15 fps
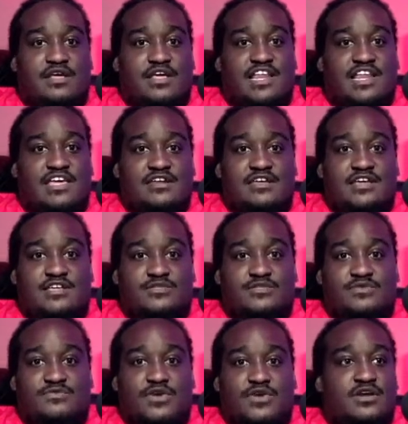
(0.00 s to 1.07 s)
Atlanta has
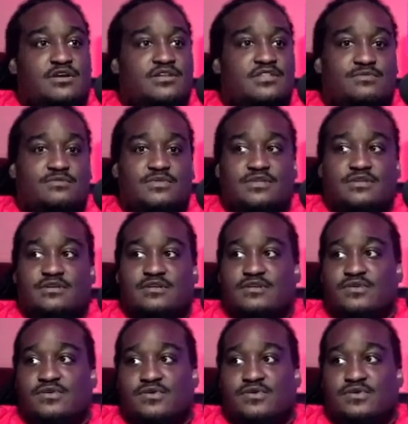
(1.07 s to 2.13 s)
been very good to me.
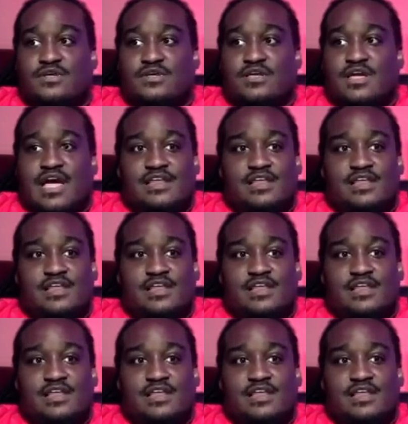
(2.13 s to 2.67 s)
I